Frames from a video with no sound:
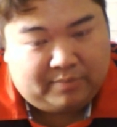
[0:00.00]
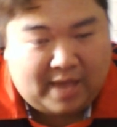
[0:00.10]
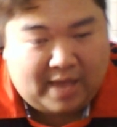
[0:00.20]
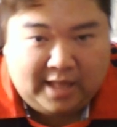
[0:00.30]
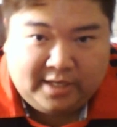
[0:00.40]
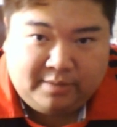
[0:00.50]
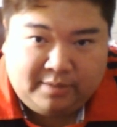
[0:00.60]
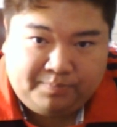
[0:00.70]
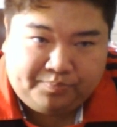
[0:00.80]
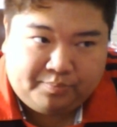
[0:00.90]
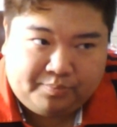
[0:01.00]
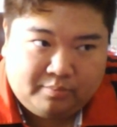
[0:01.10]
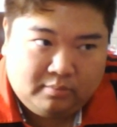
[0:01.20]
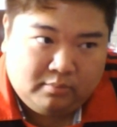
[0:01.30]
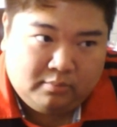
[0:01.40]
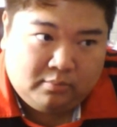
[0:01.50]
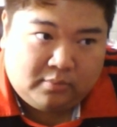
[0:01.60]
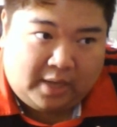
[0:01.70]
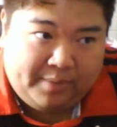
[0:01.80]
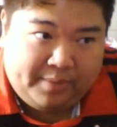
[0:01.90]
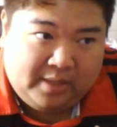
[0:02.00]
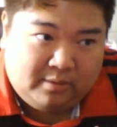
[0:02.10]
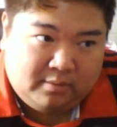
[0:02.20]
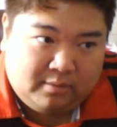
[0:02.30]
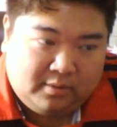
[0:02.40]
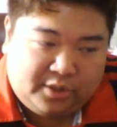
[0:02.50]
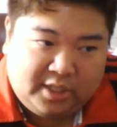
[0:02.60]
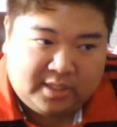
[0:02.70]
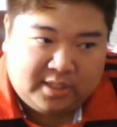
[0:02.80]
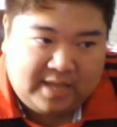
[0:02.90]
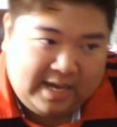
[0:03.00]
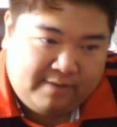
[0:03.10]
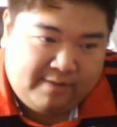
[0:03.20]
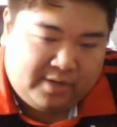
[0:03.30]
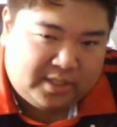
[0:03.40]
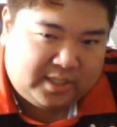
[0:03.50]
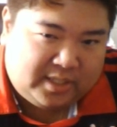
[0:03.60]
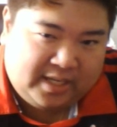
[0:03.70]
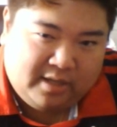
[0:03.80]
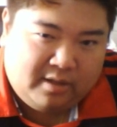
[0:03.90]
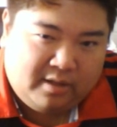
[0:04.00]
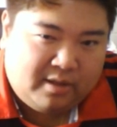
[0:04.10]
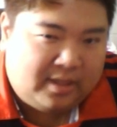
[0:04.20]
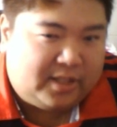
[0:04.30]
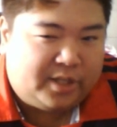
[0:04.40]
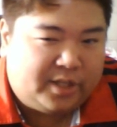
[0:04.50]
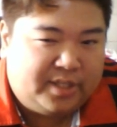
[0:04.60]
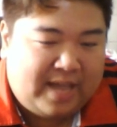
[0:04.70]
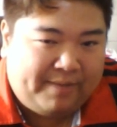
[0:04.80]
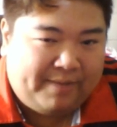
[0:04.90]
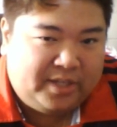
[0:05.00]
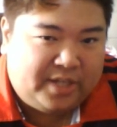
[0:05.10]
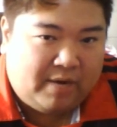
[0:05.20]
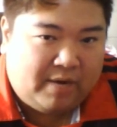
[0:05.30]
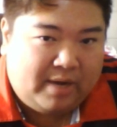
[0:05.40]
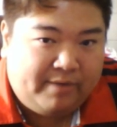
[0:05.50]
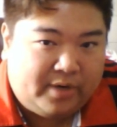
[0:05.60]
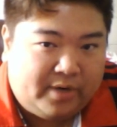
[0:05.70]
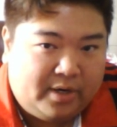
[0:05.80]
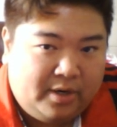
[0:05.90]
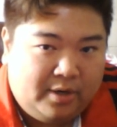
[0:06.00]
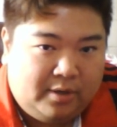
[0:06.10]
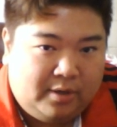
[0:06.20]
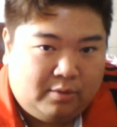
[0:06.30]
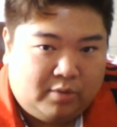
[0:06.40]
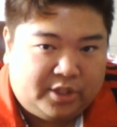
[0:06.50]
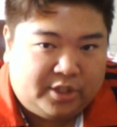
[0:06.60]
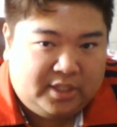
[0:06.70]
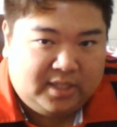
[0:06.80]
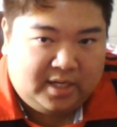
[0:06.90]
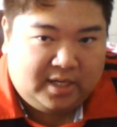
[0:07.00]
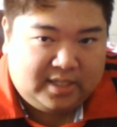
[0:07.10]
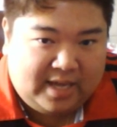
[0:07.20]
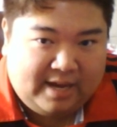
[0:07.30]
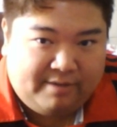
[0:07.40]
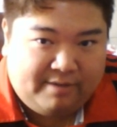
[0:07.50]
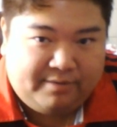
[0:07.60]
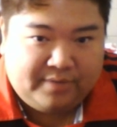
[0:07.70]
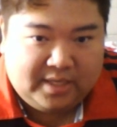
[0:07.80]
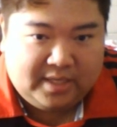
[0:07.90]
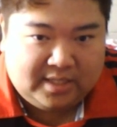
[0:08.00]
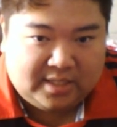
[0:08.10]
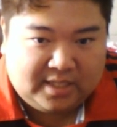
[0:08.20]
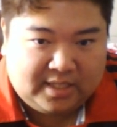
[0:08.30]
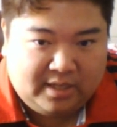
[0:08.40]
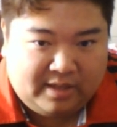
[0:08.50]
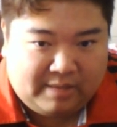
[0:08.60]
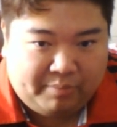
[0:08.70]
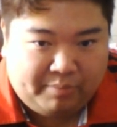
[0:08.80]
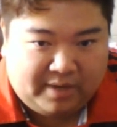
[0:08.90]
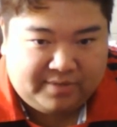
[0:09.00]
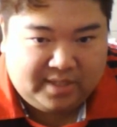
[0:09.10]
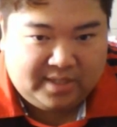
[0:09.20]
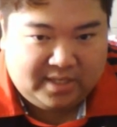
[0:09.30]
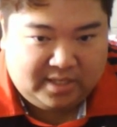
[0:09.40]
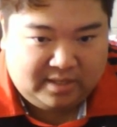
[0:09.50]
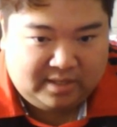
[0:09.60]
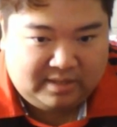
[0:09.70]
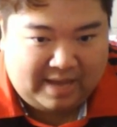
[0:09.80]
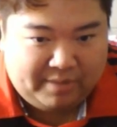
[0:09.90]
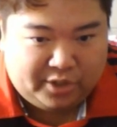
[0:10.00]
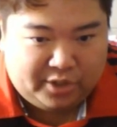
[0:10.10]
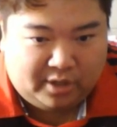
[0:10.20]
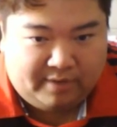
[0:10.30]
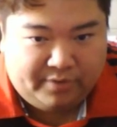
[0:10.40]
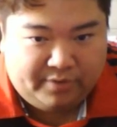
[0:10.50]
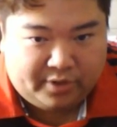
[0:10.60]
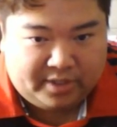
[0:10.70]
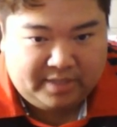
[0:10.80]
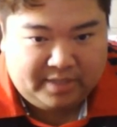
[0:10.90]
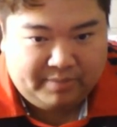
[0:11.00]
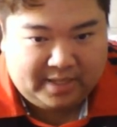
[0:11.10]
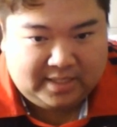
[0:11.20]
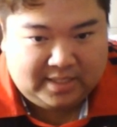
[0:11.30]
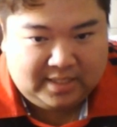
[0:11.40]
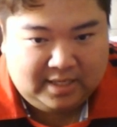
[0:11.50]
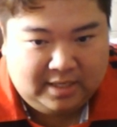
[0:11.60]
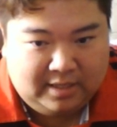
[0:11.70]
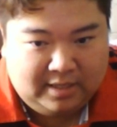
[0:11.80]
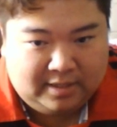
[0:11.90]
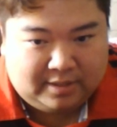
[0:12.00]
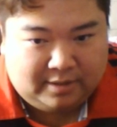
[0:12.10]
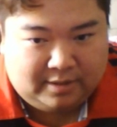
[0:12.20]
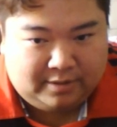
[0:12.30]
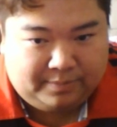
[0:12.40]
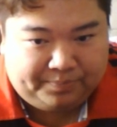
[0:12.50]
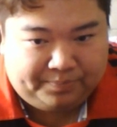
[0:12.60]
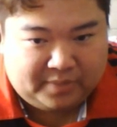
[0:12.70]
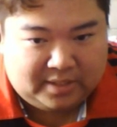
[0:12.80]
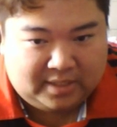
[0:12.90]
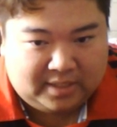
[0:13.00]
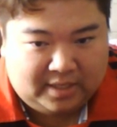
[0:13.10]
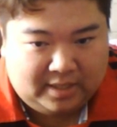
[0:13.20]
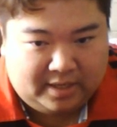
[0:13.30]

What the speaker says: Helen, I mean, she doesn't have a skill that does damage. However, what she does have is a skill that buffs the damage of your teammates. So let's see here.